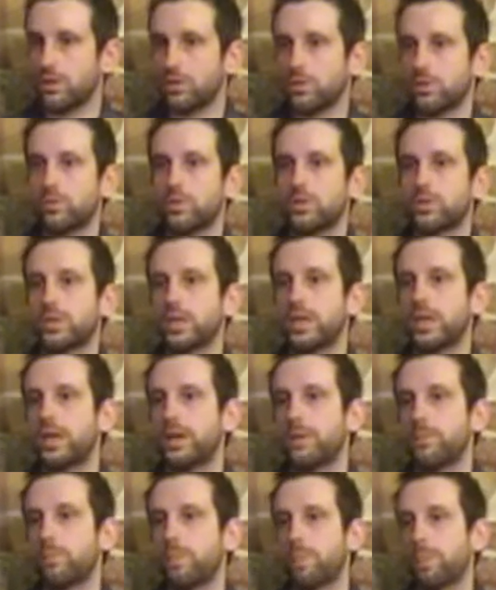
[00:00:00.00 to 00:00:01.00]
So would you
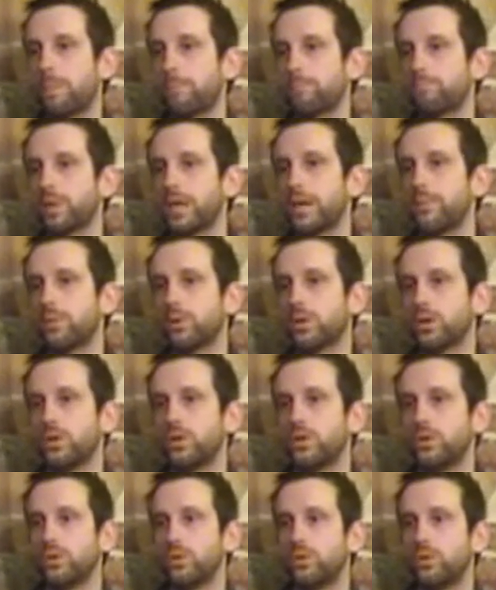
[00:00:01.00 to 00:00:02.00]
say people
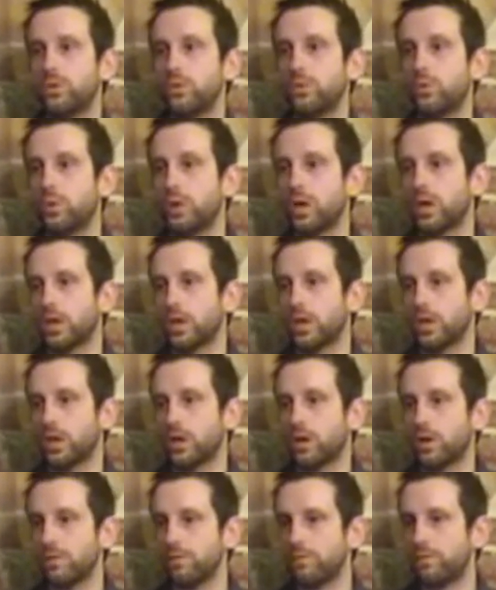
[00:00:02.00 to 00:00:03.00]
who
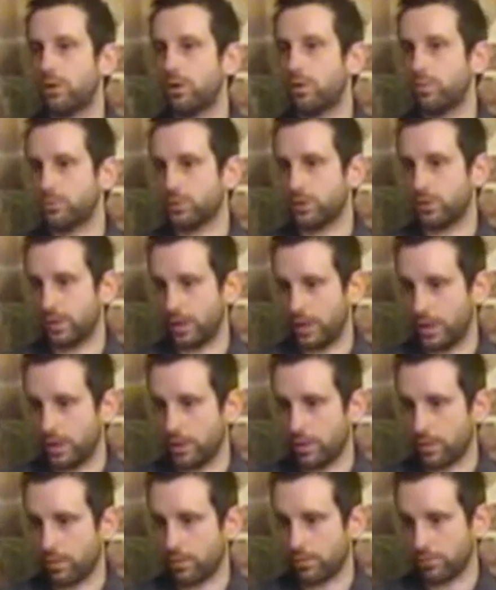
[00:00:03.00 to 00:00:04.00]
conform to the
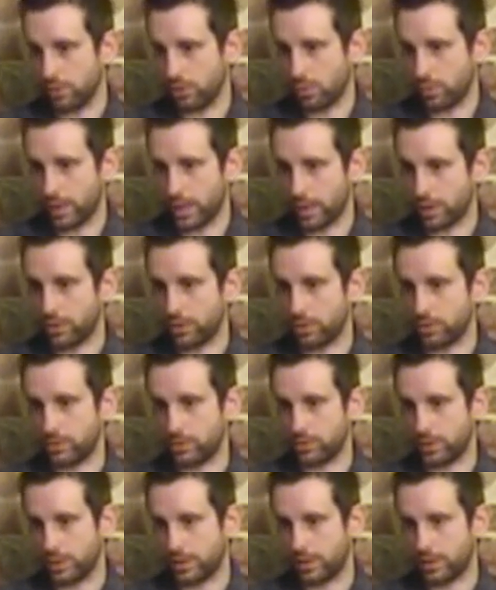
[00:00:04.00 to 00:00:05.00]
throwaway
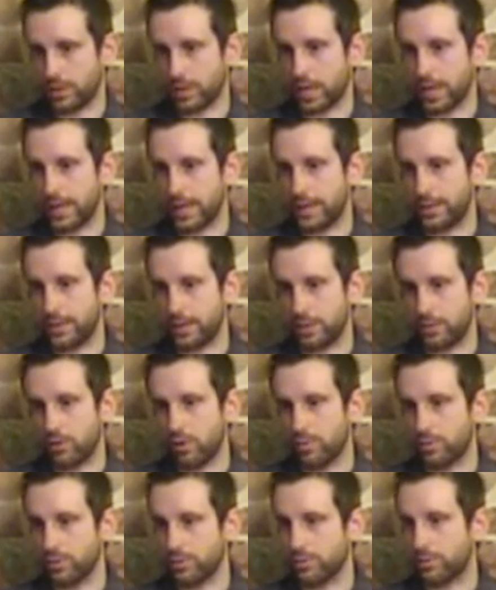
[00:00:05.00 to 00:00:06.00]
culture in society are
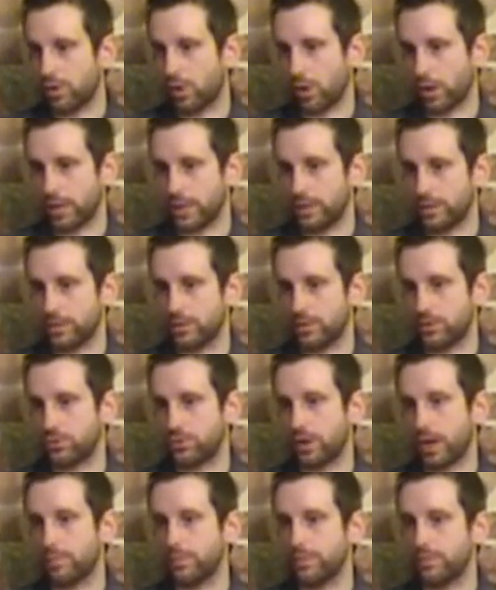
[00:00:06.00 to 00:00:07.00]
almost falling into the
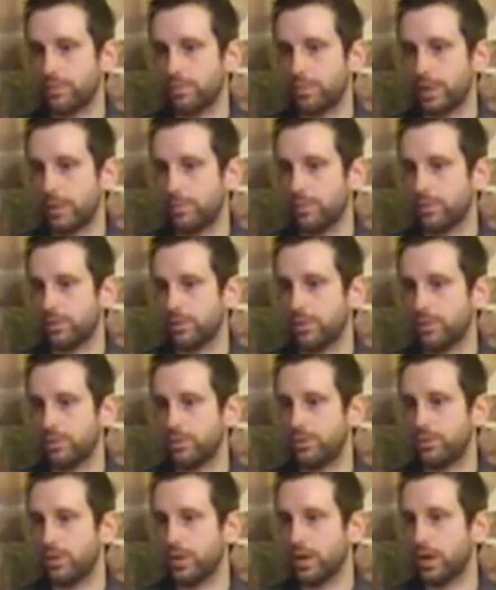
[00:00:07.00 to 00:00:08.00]
trap of the people
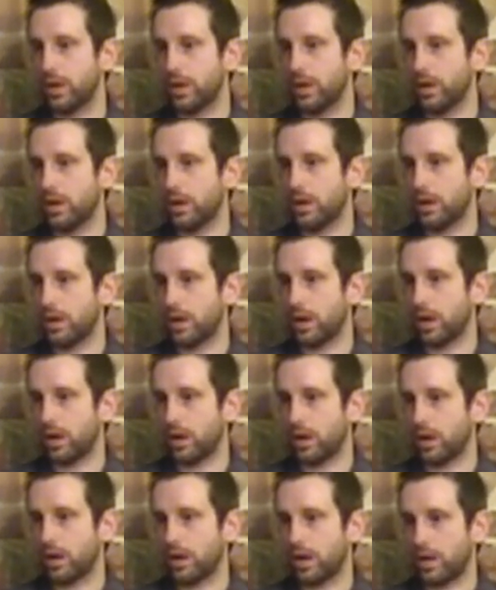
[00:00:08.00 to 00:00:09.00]
who
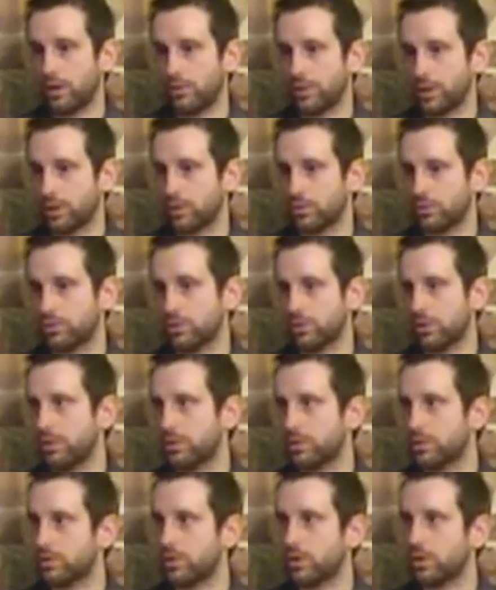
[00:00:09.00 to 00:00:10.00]
are in control of the
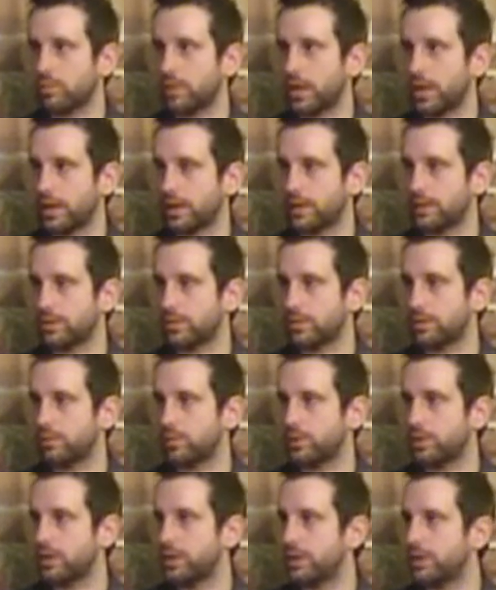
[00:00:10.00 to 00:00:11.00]
stock markets and the
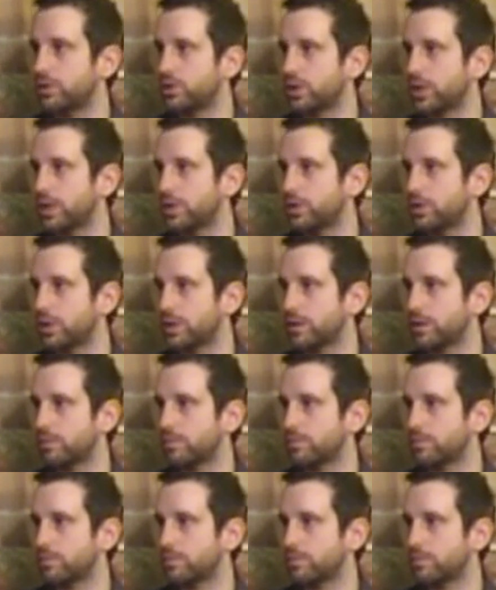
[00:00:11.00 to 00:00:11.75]
money changing?